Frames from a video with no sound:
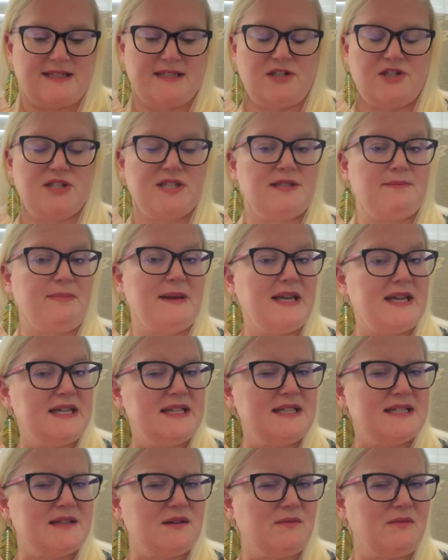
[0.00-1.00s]
It just
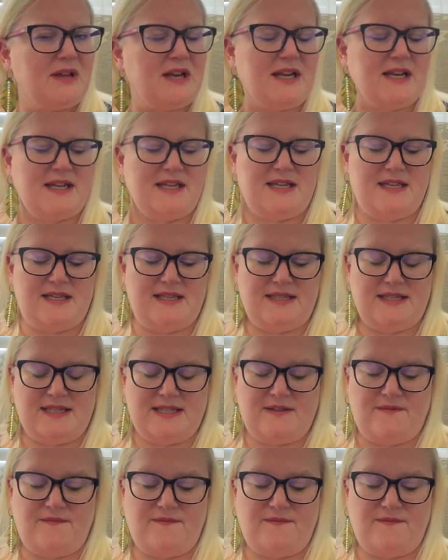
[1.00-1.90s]
depends on what it is.